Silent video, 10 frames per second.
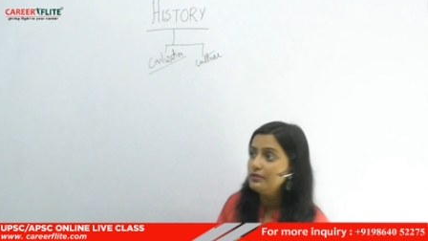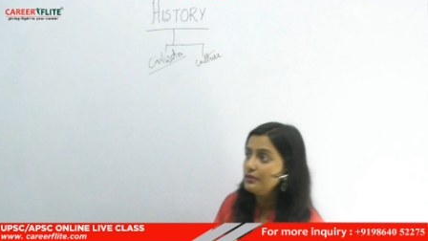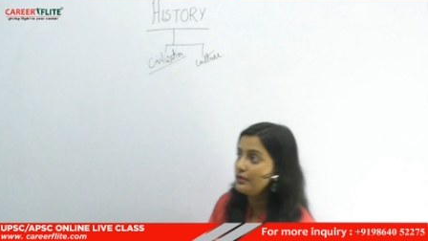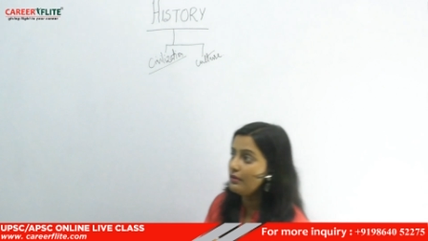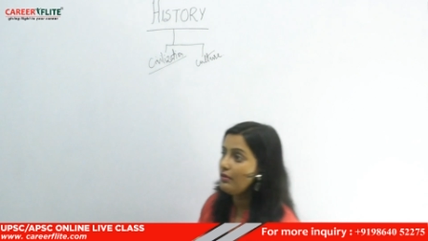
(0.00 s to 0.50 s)

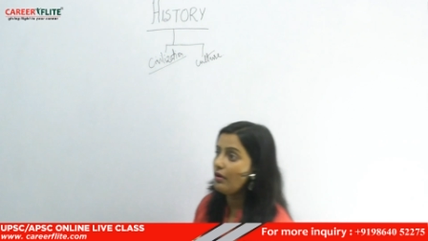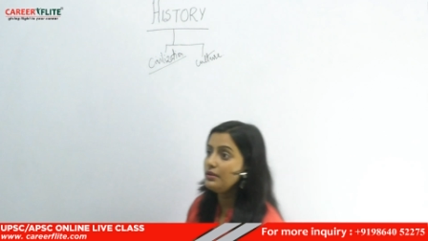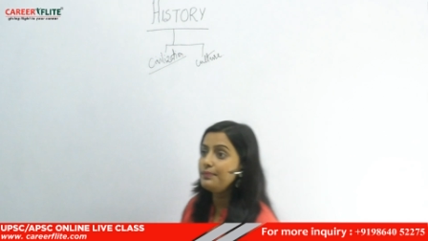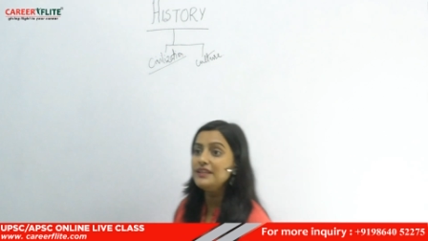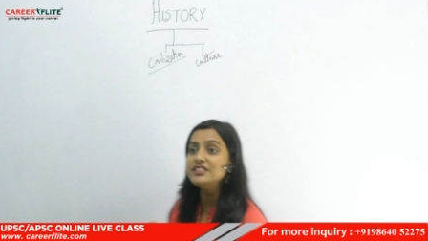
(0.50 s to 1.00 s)
on
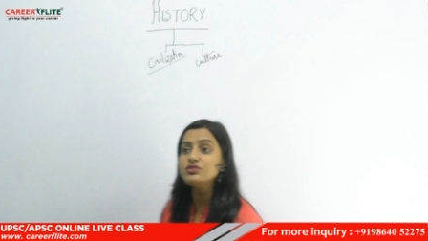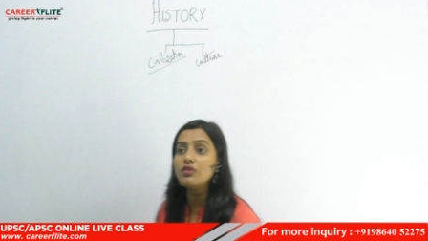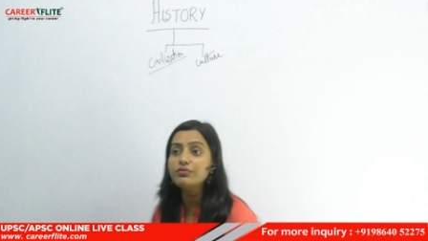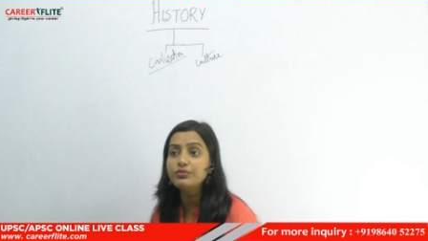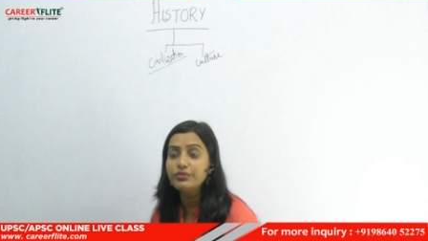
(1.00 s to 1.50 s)
the basis
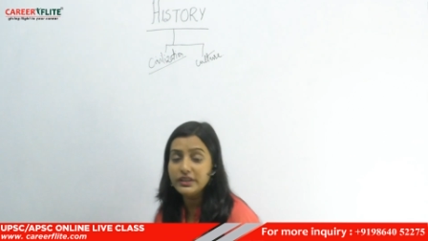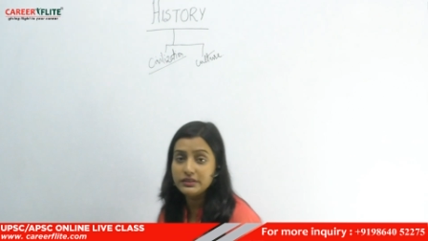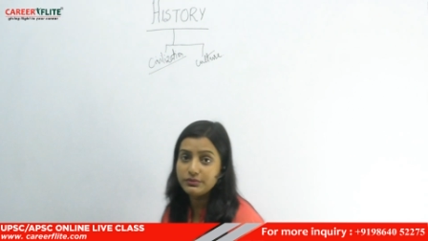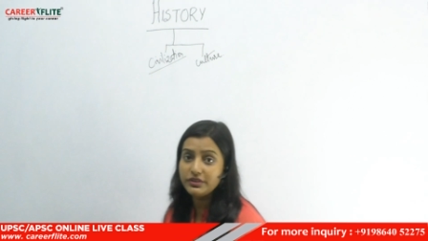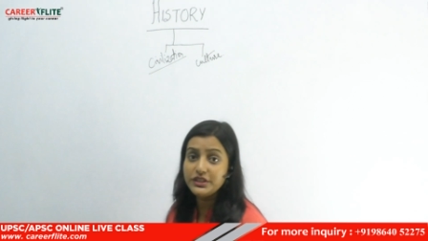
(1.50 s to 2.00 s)
of
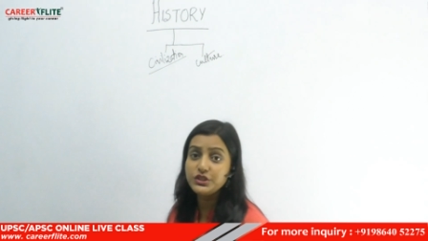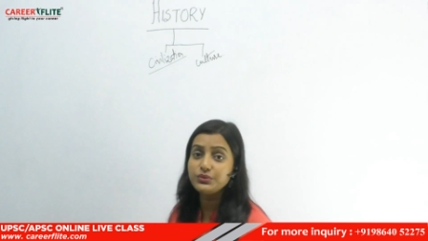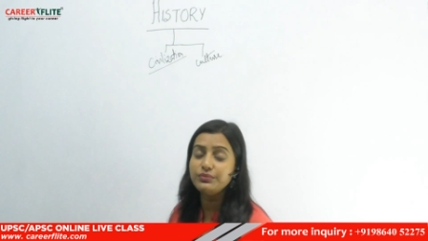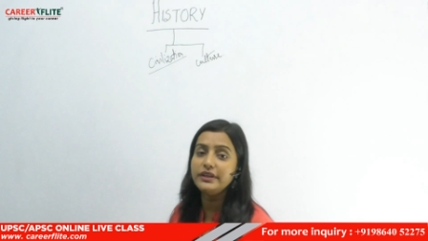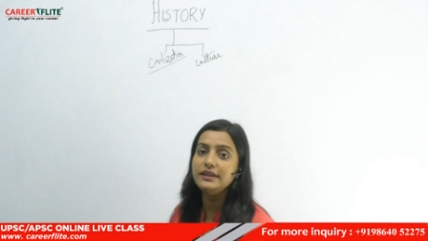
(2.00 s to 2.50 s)
which
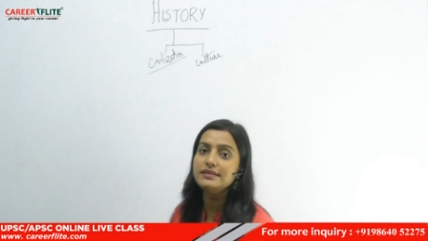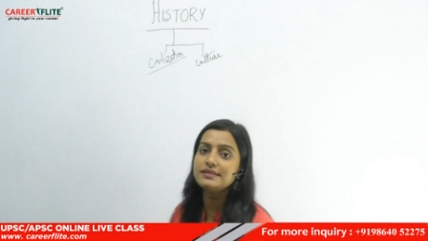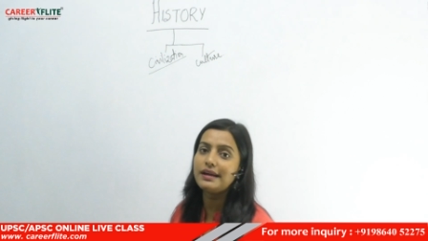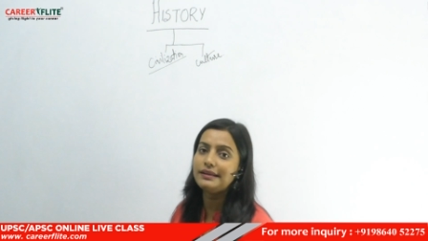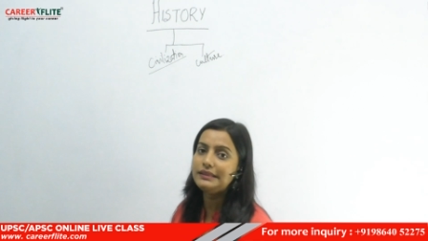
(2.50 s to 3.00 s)
we
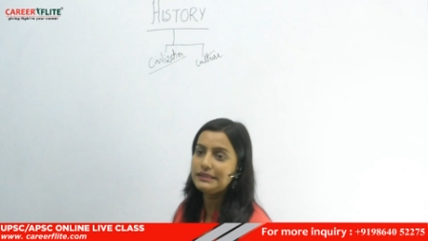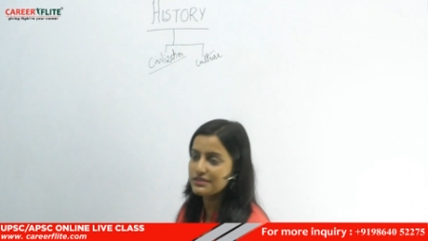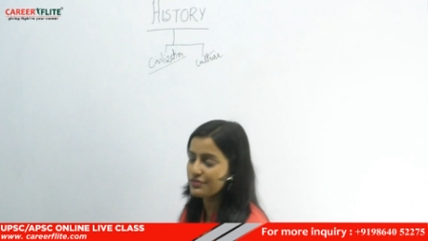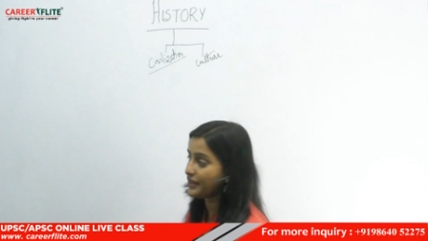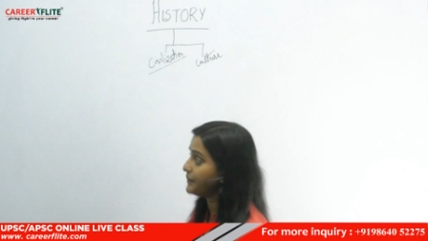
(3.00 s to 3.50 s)
study
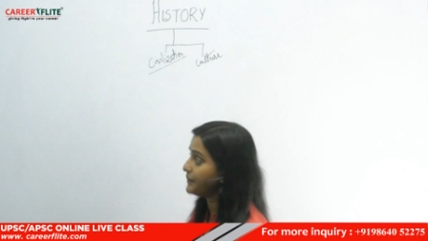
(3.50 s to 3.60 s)
history.